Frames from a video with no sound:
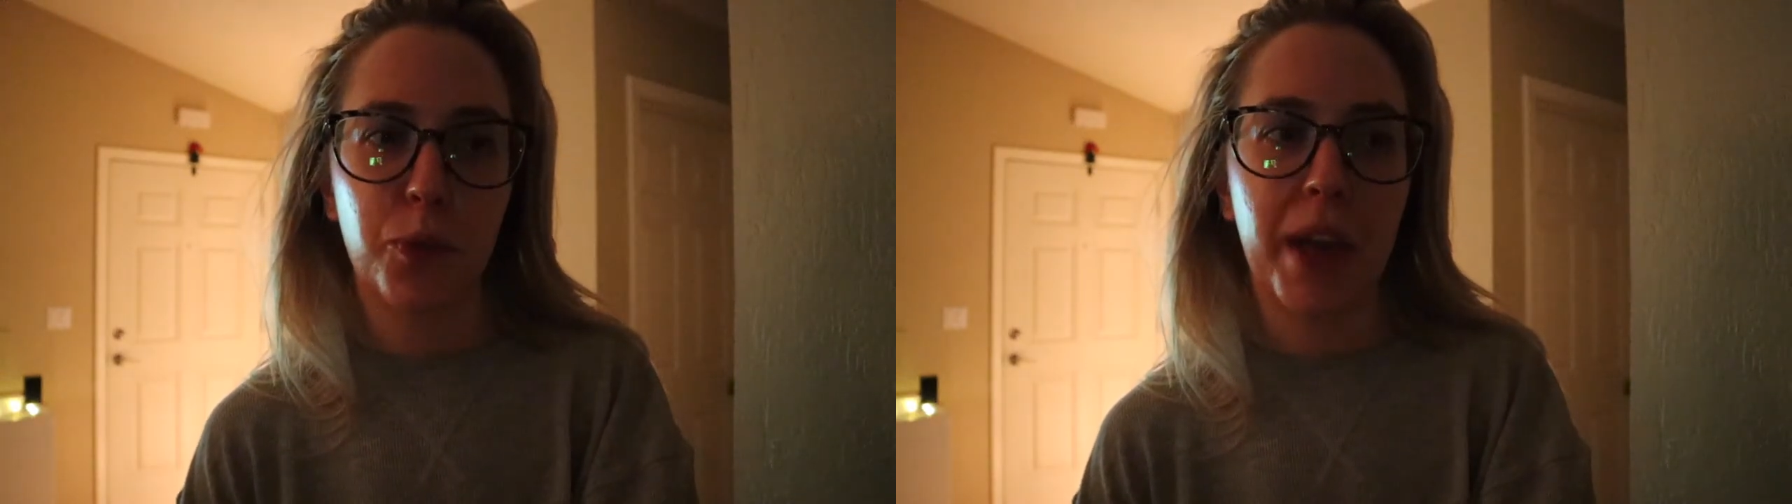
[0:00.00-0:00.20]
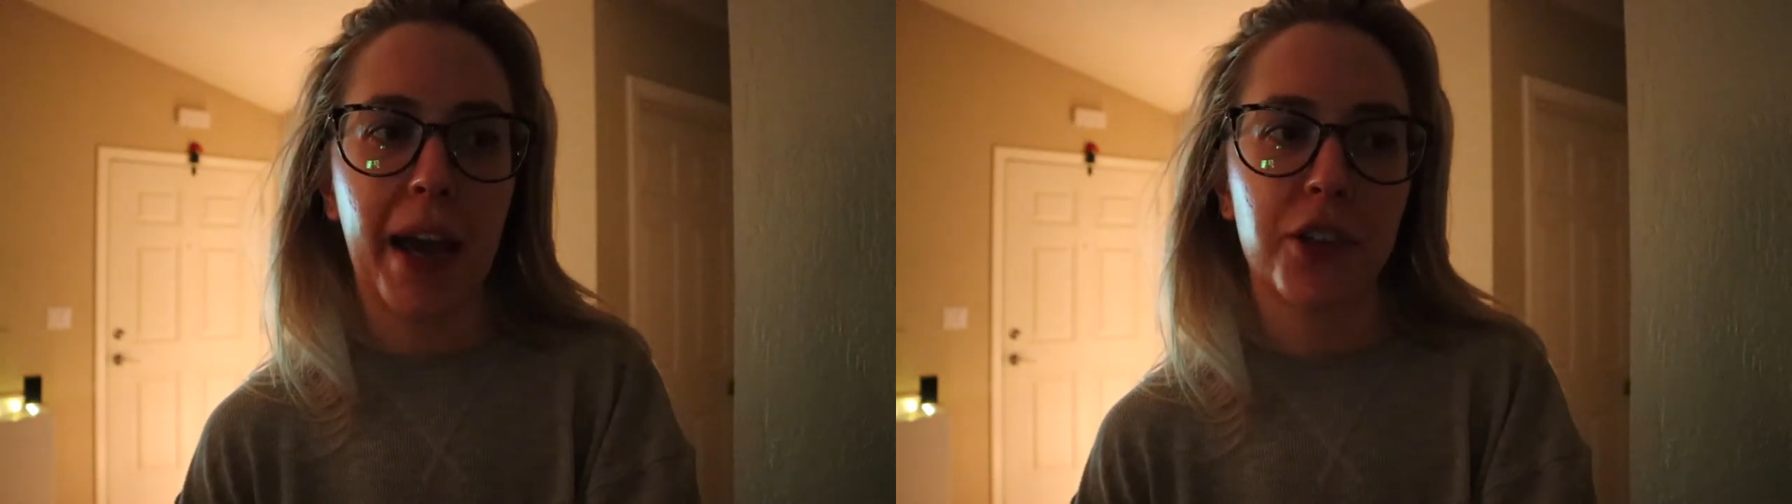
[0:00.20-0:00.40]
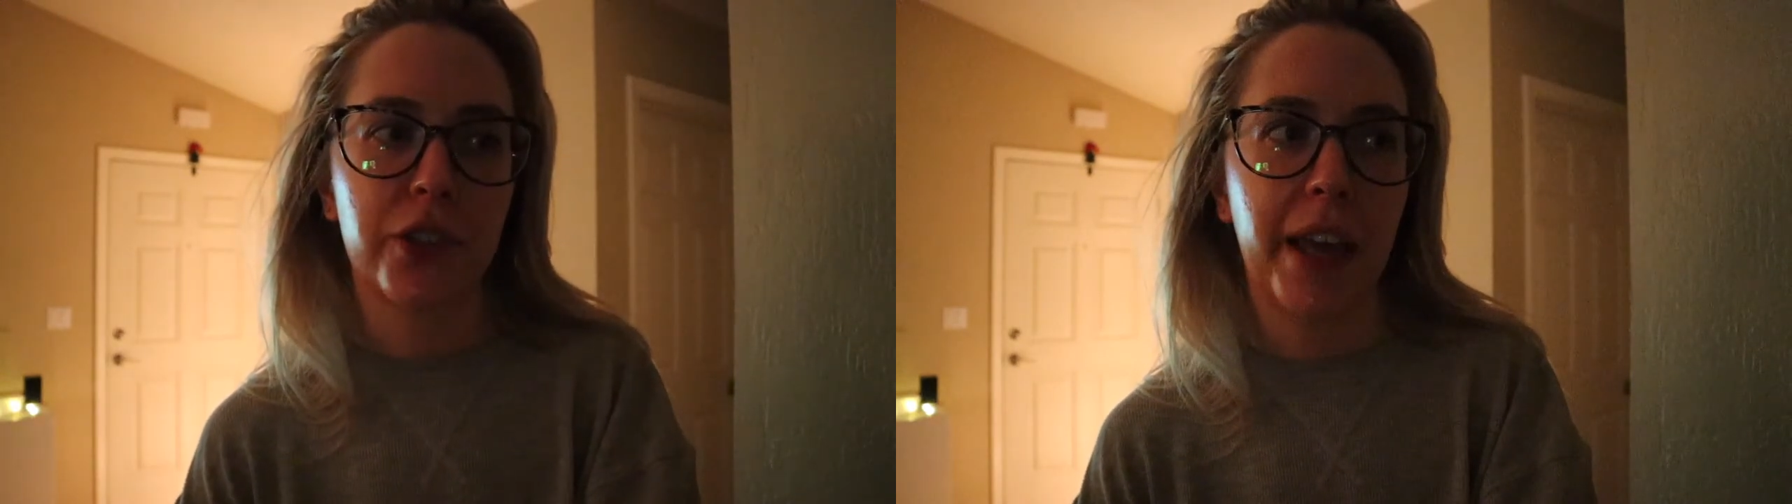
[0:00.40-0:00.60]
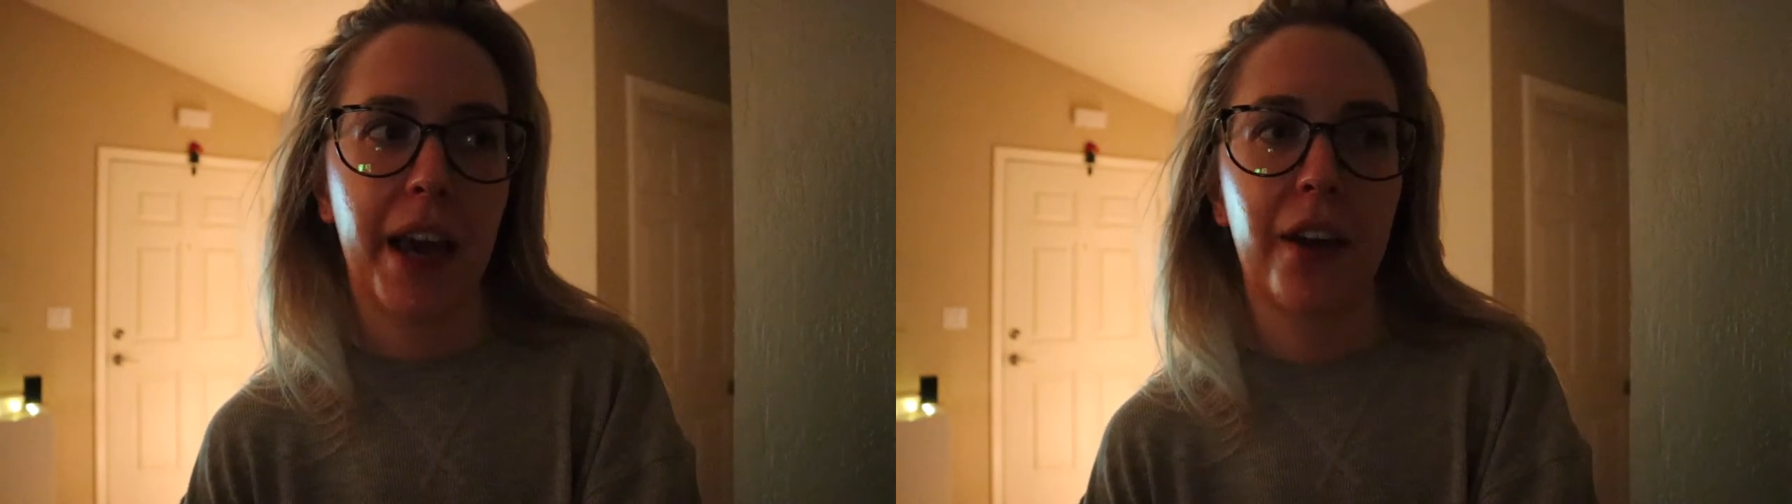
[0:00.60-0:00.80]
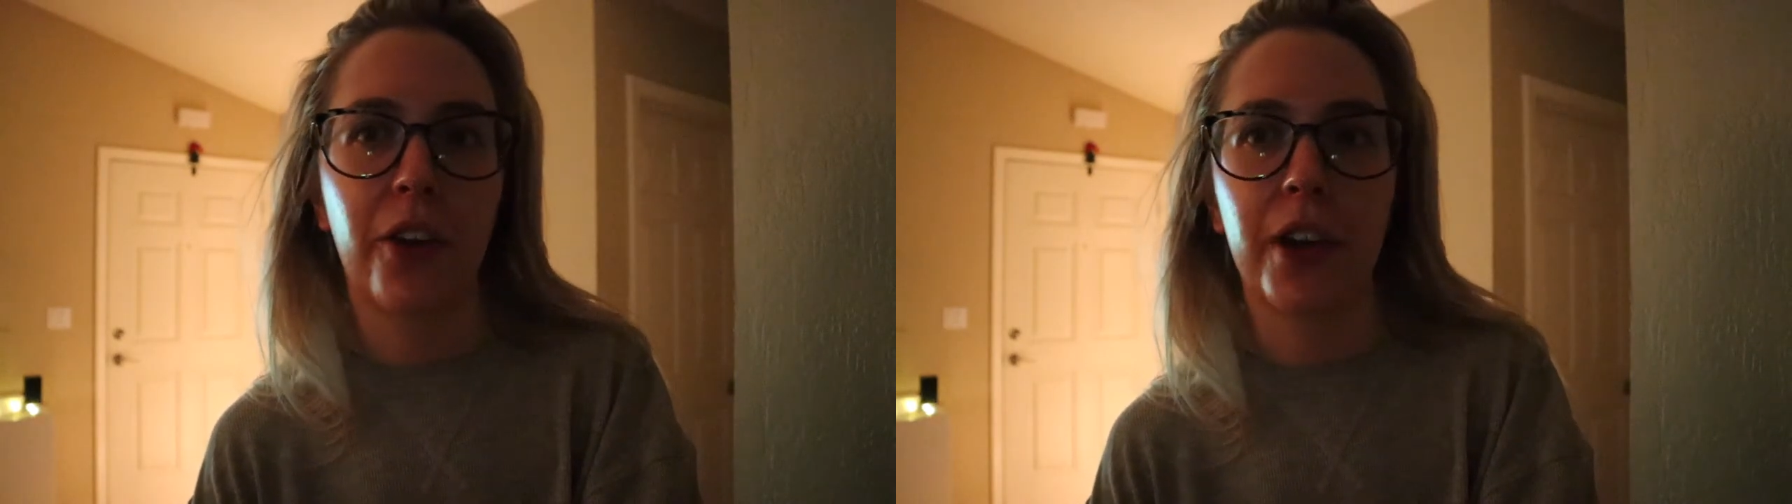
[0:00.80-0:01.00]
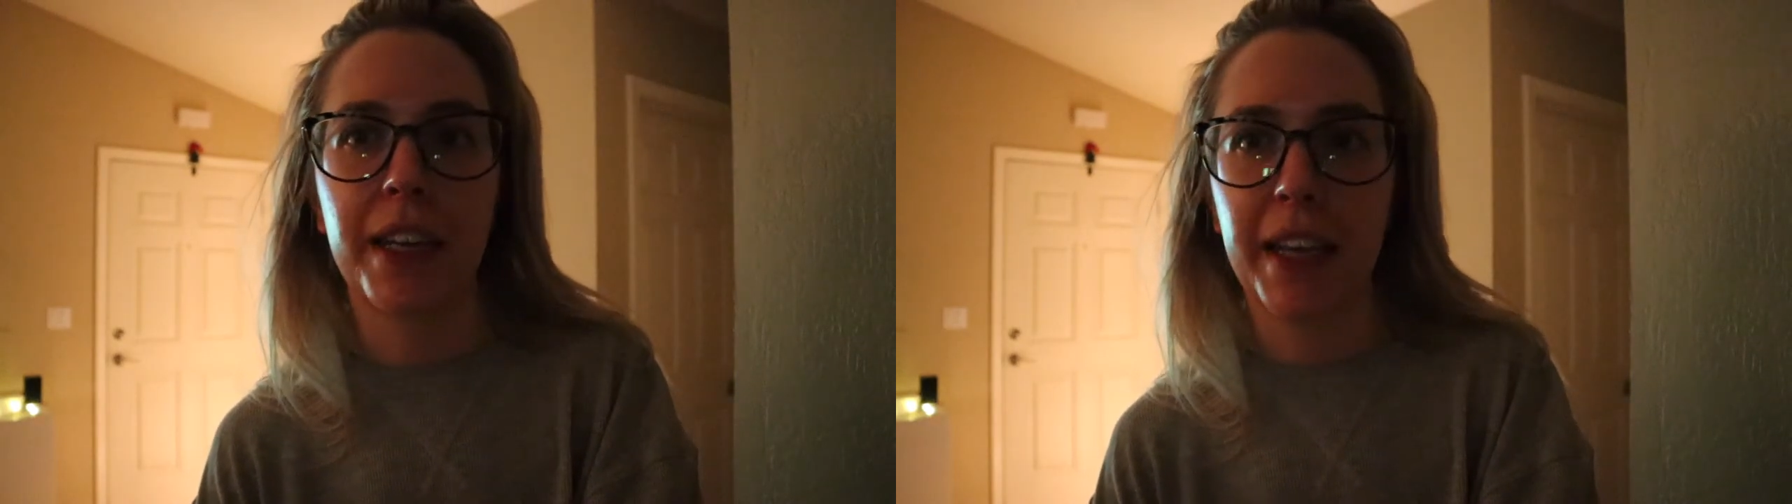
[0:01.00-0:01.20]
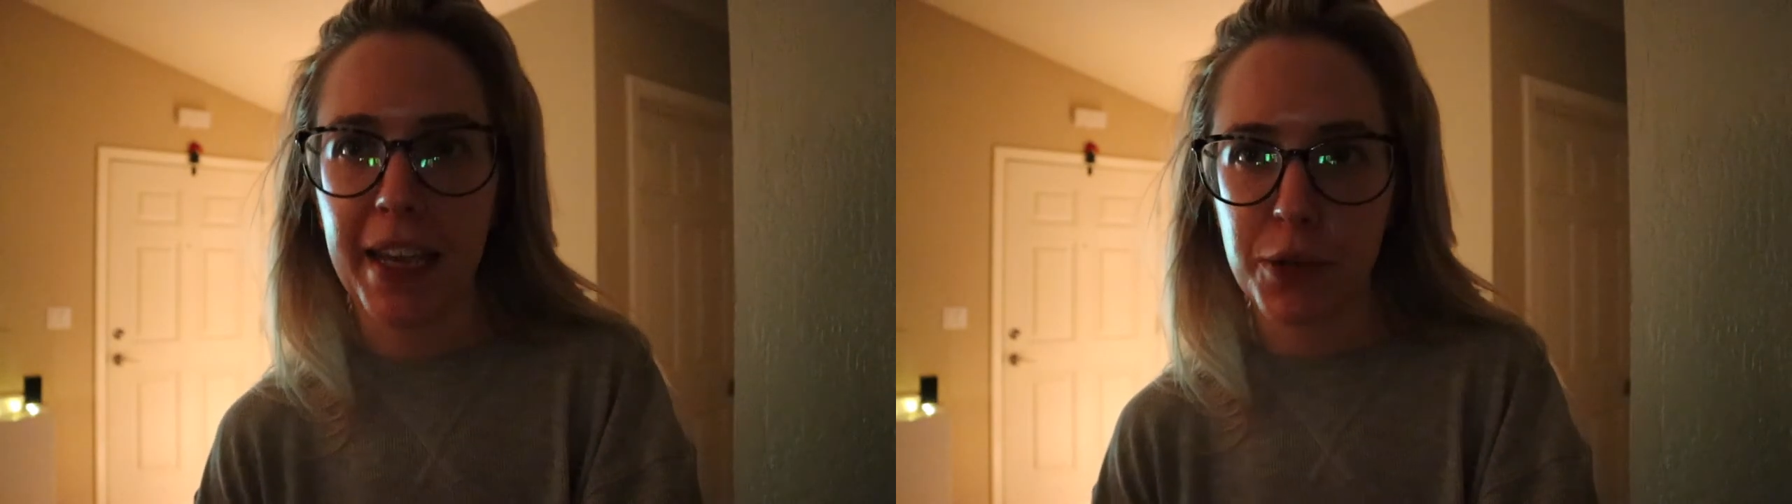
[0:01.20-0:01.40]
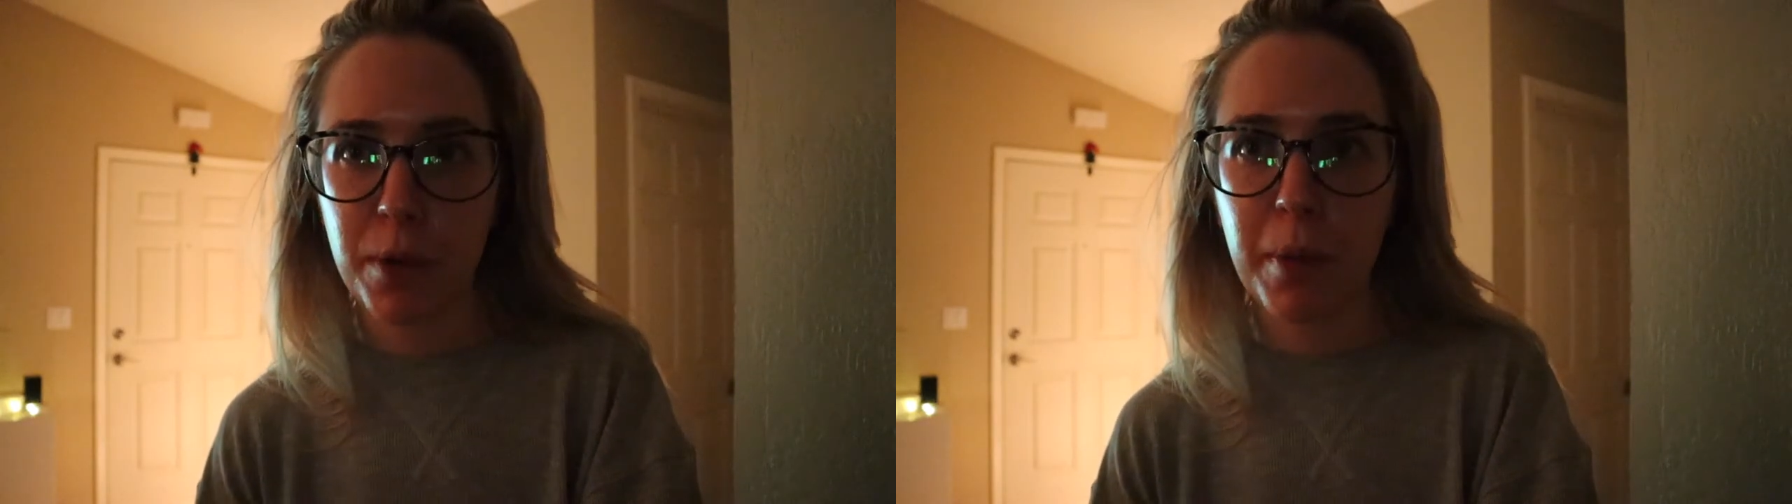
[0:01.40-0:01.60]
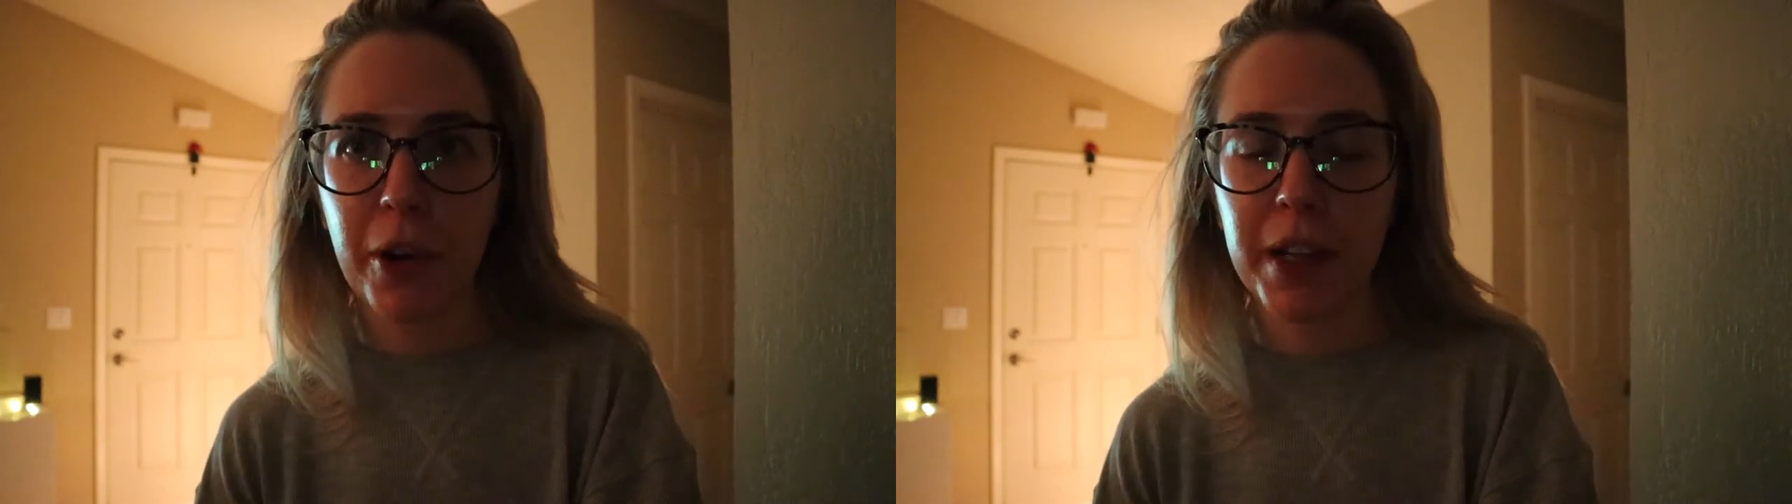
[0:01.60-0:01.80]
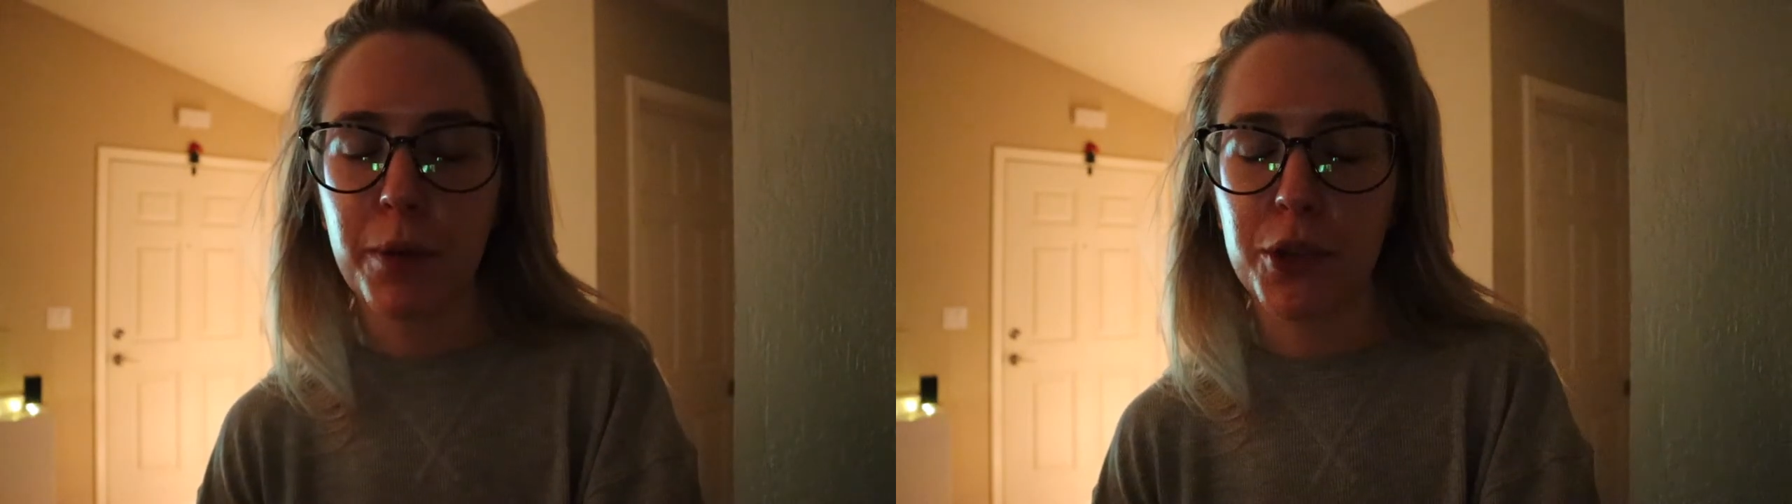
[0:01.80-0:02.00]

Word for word: we actually had our engagement party,